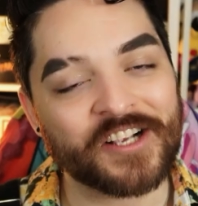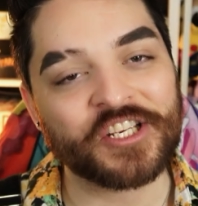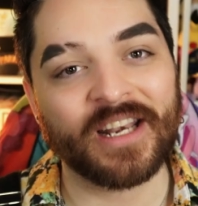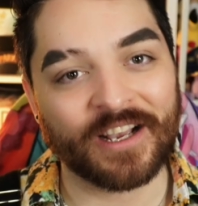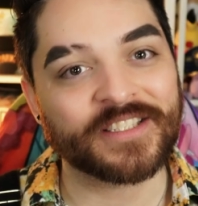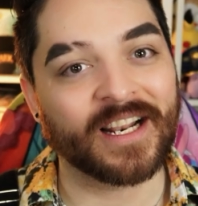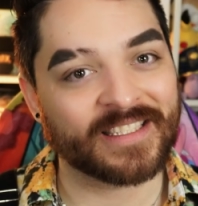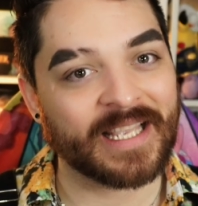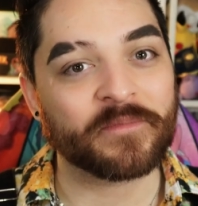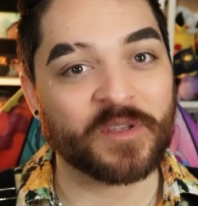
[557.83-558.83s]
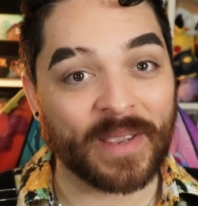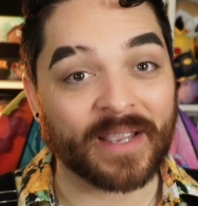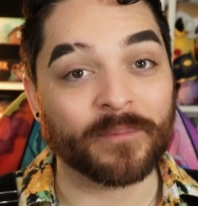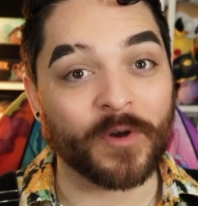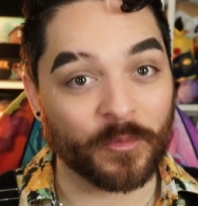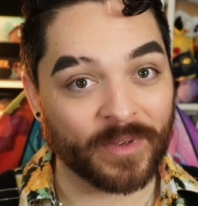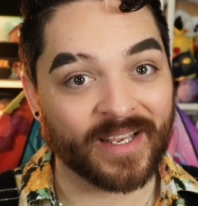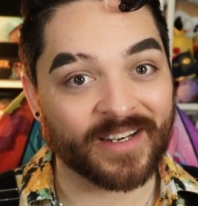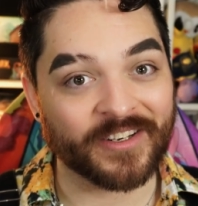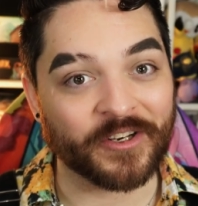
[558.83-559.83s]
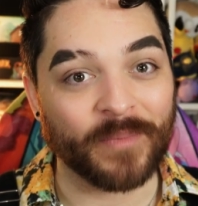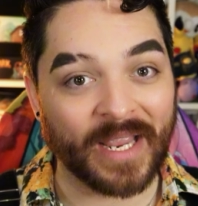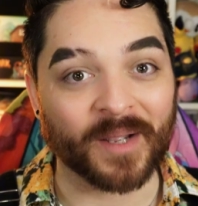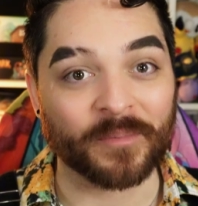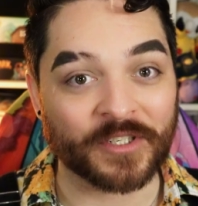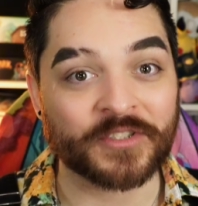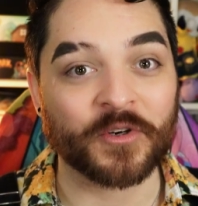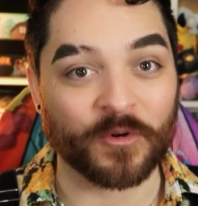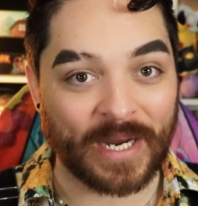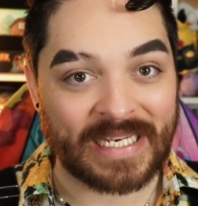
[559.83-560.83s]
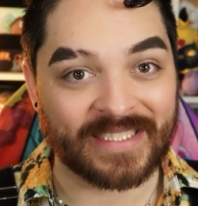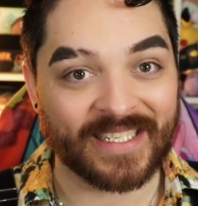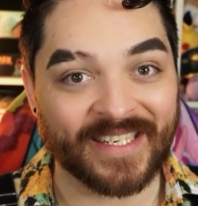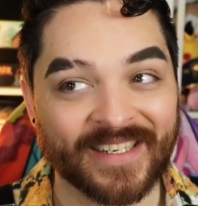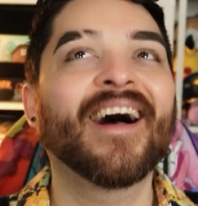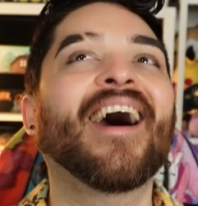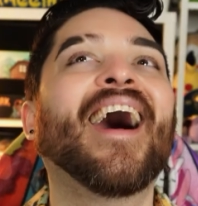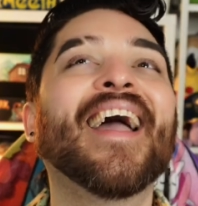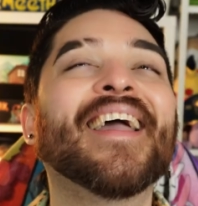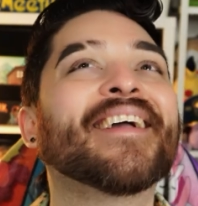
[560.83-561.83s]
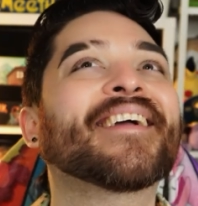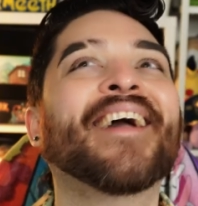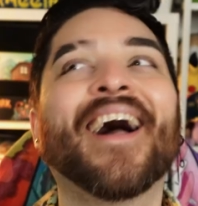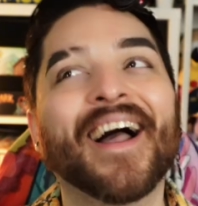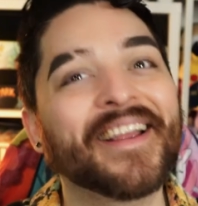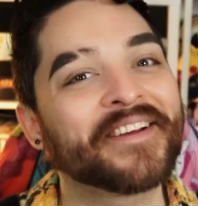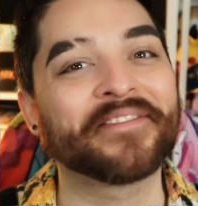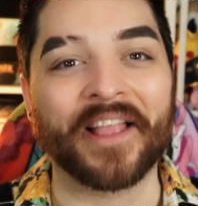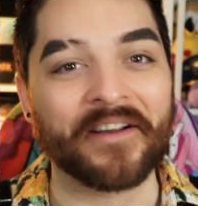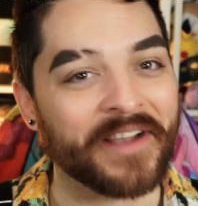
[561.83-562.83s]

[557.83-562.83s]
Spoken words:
Aja, now's not a time to make a moment. Your makeup looks crazy. I kind of love